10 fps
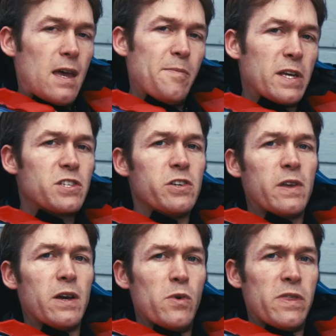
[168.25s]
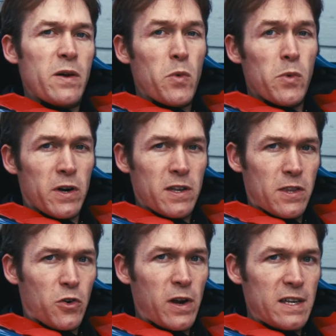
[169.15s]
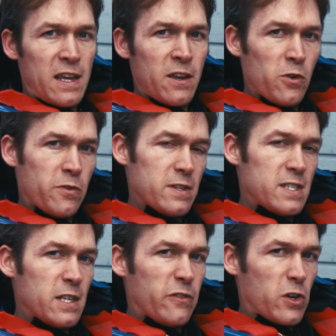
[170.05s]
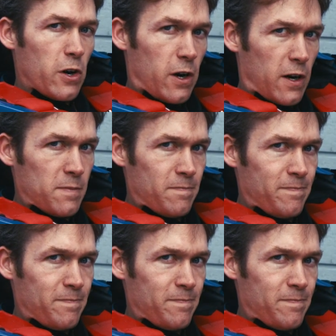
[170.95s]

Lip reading: And make sure you get one that will work at the correct angle for the seat of your car.